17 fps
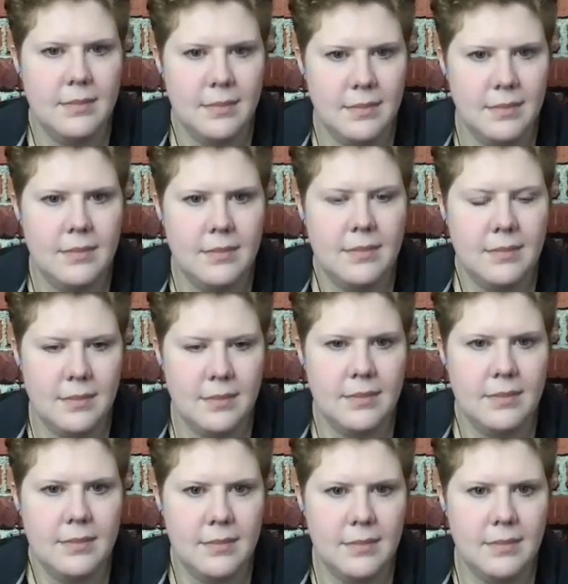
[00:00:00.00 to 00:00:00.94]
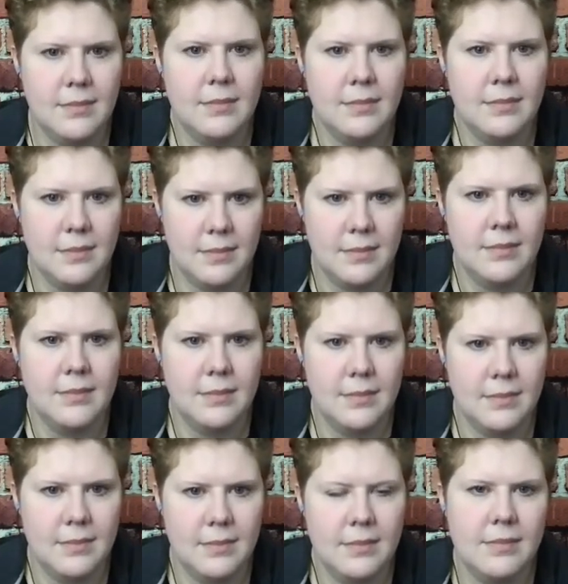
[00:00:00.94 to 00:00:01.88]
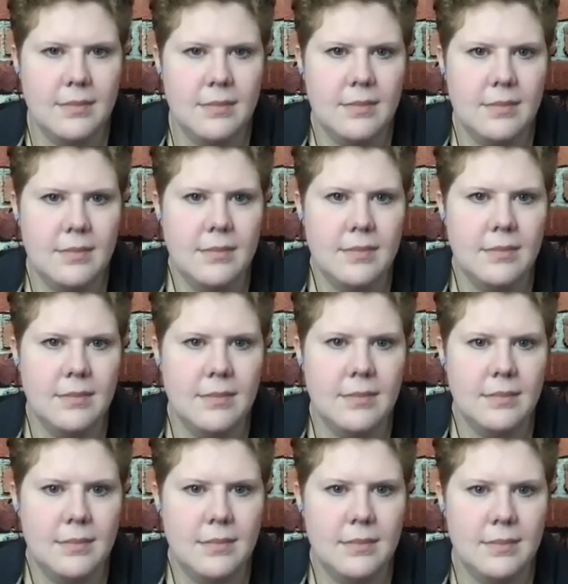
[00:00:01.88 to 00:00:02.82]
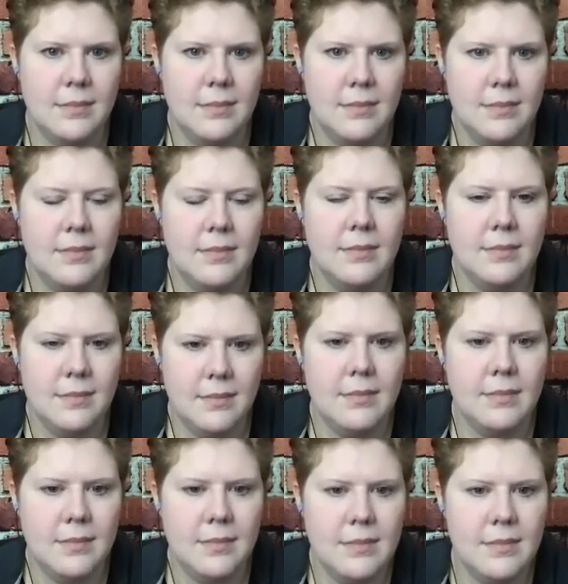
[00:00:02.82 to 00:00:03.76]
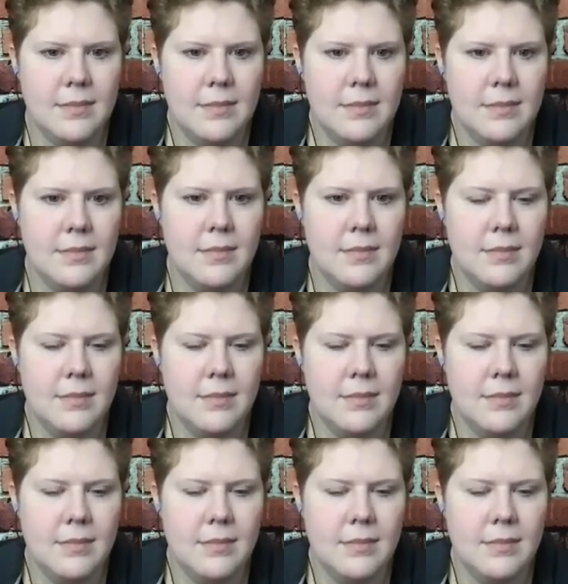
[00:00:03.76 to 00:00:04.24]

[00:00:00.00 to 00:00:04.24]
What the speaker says: (not speaking)